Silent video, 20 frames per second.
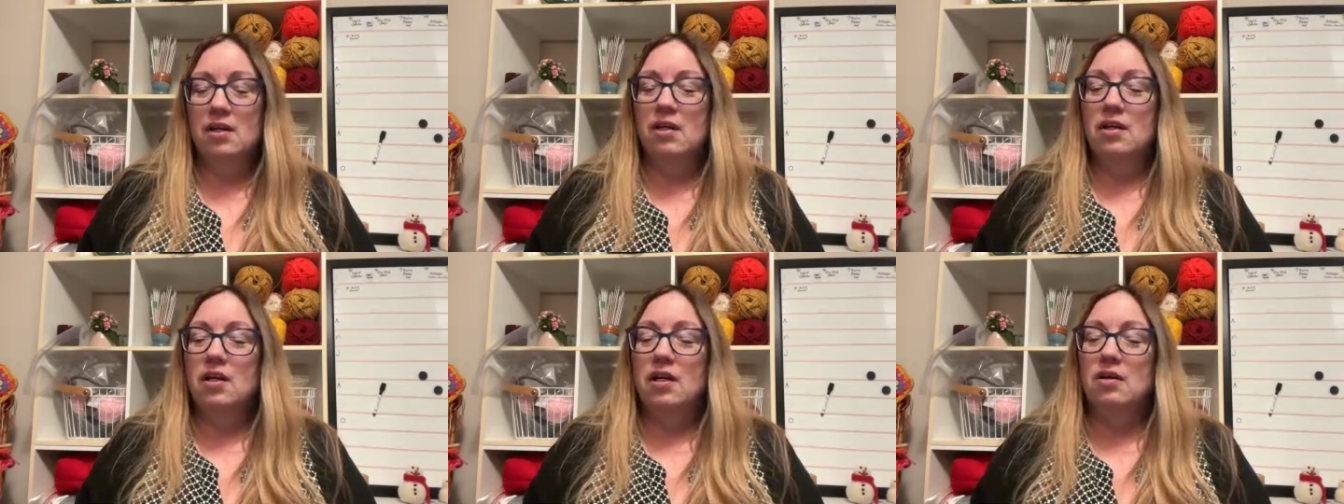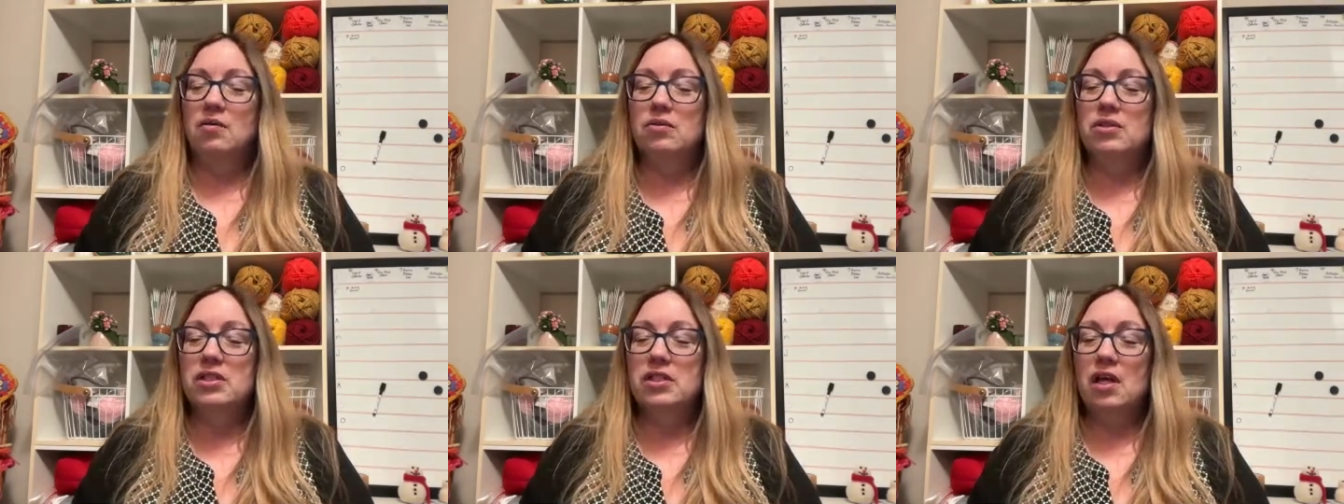
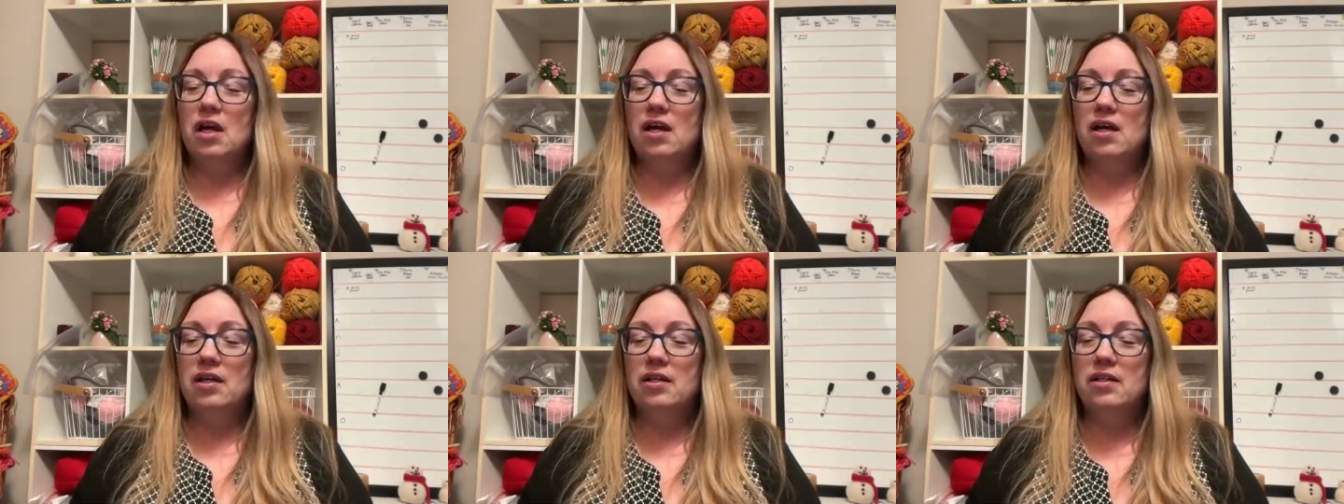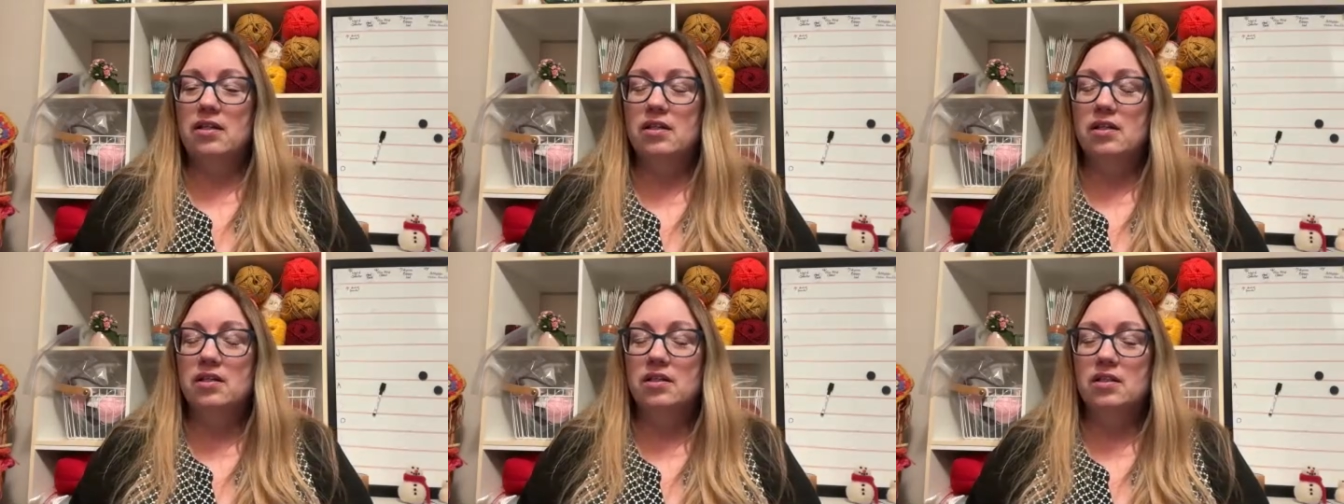
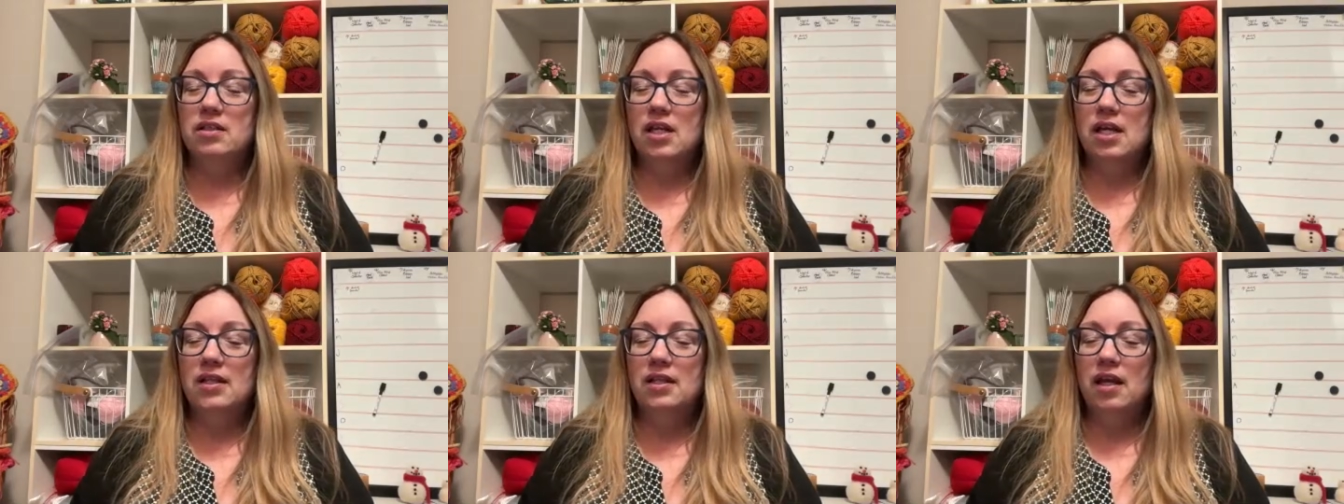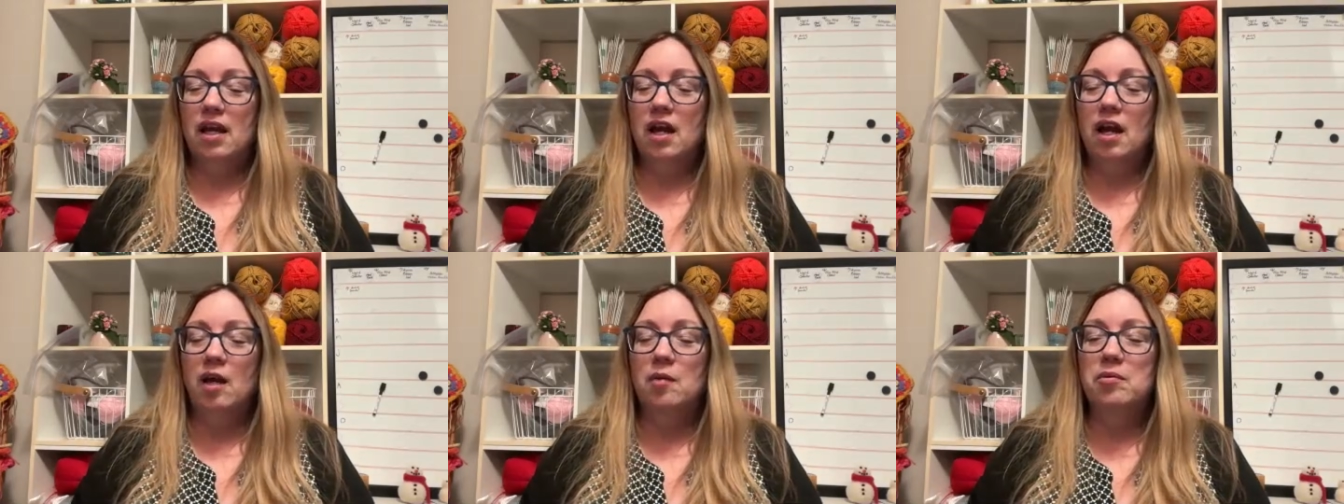outside? Can they
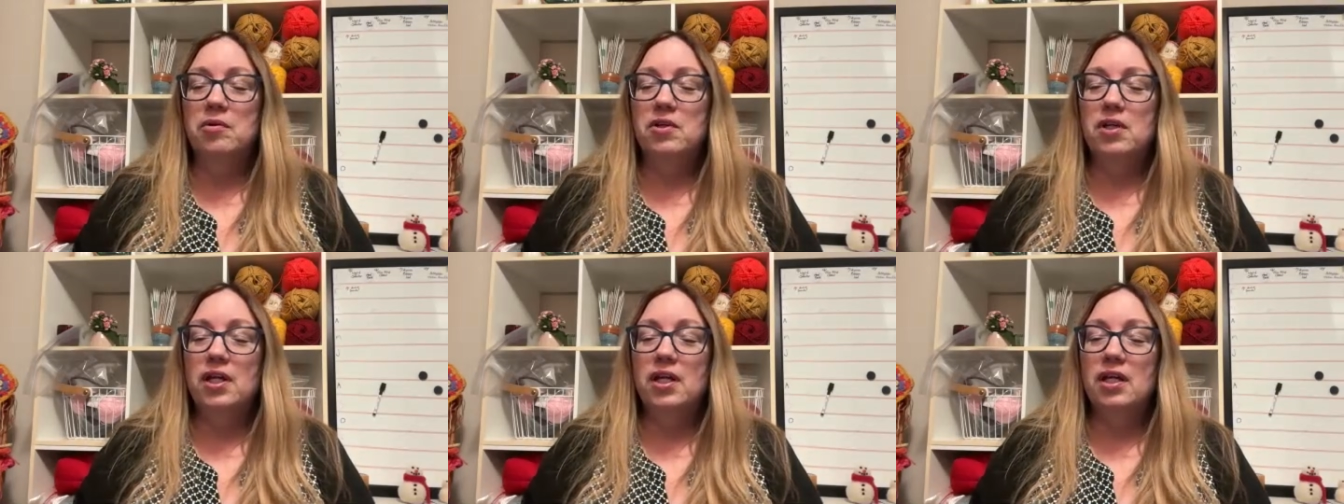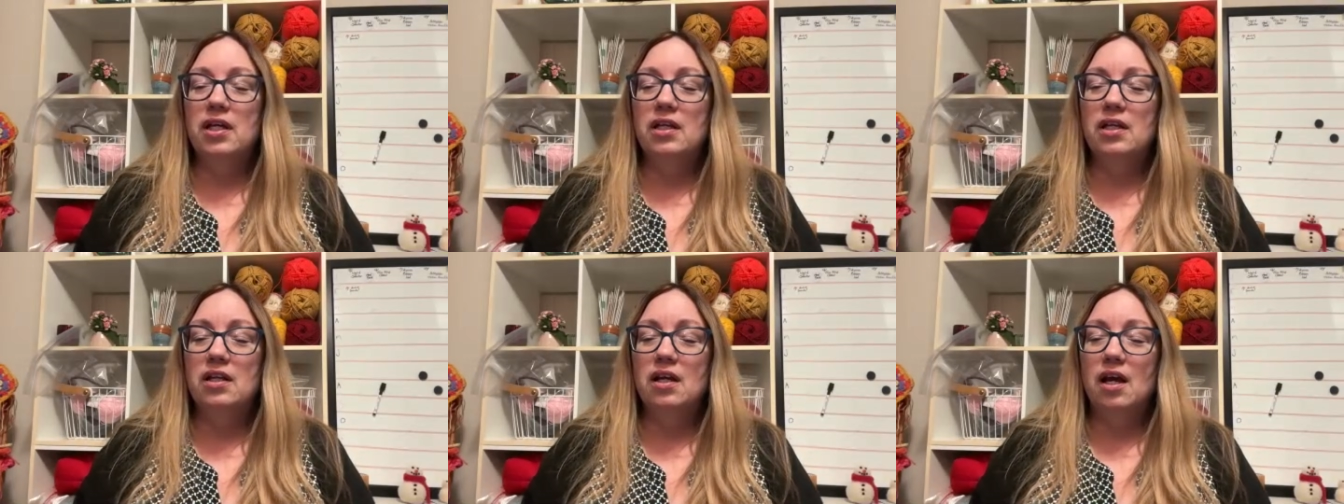
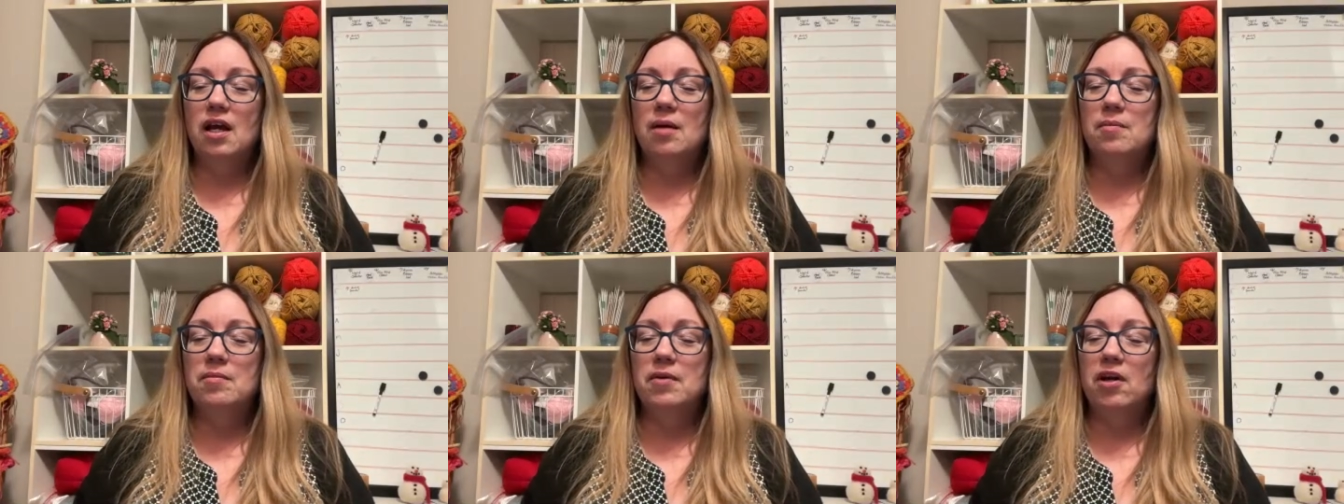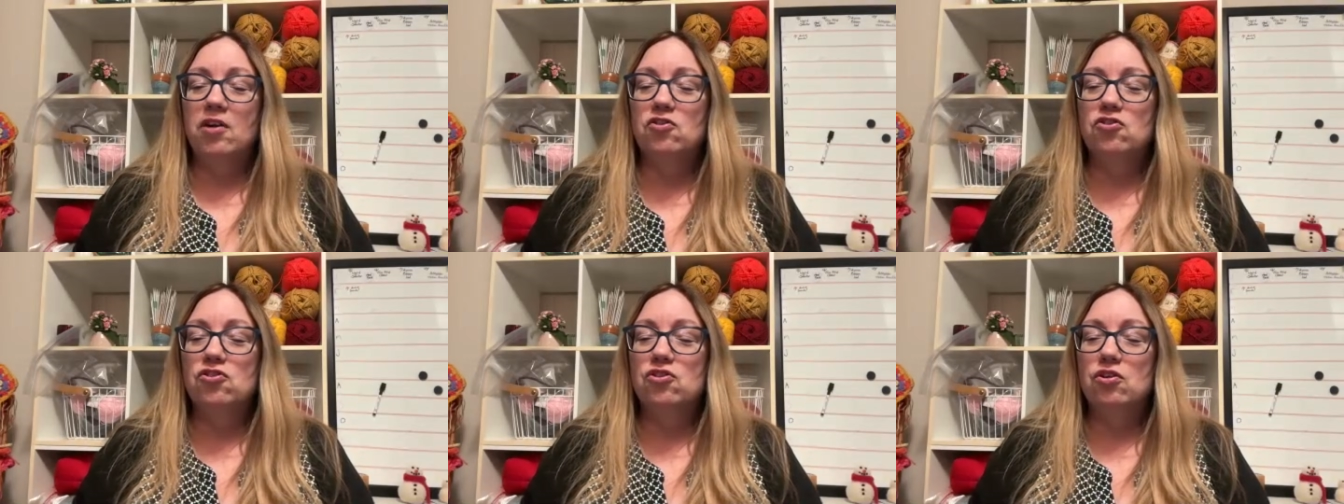hibernate? I'm
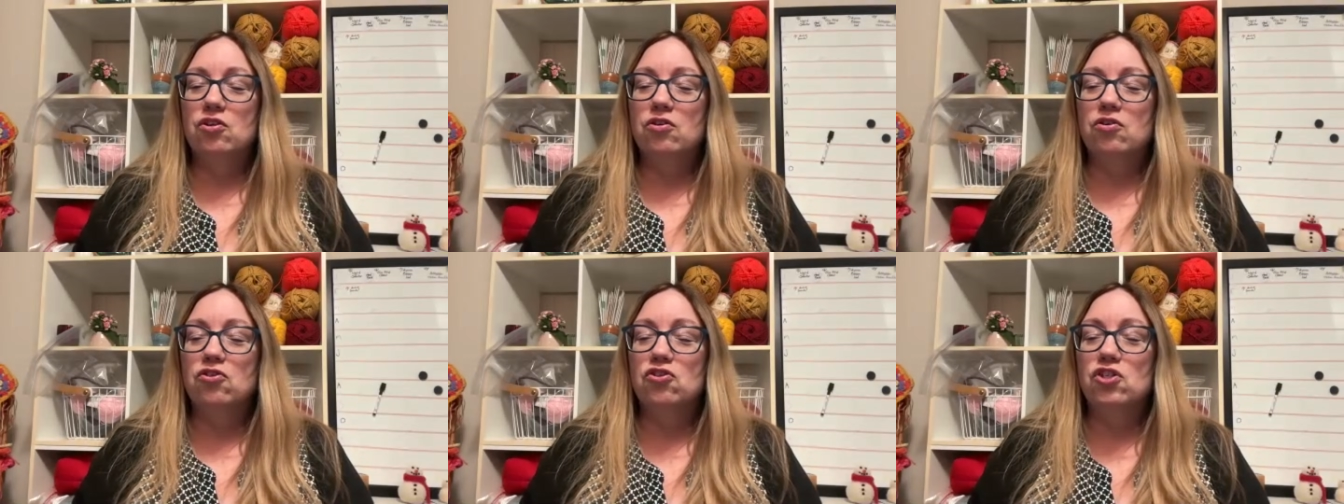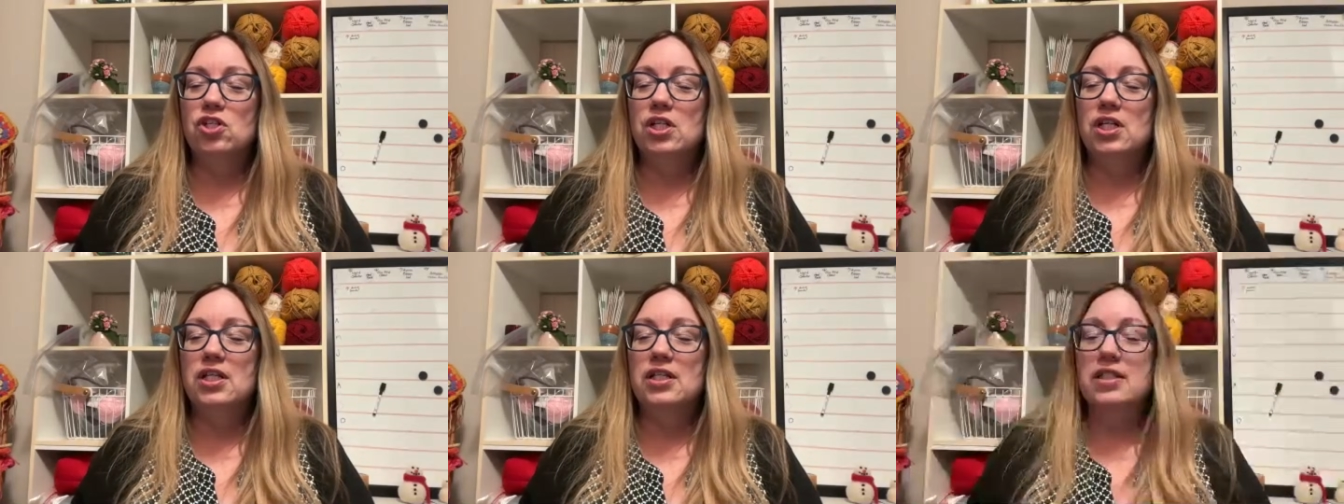not sure.
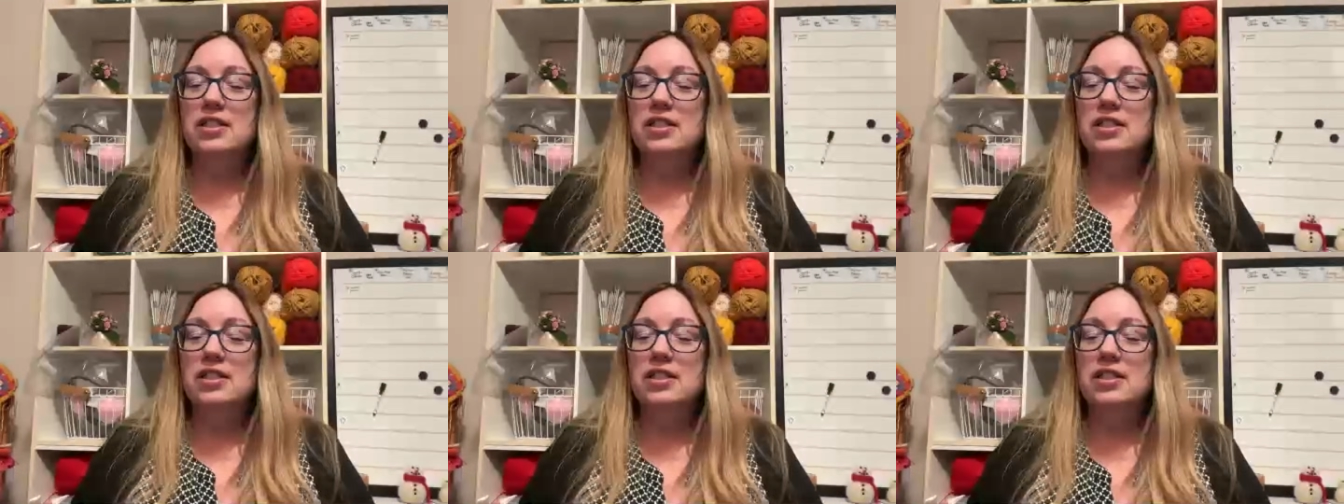She is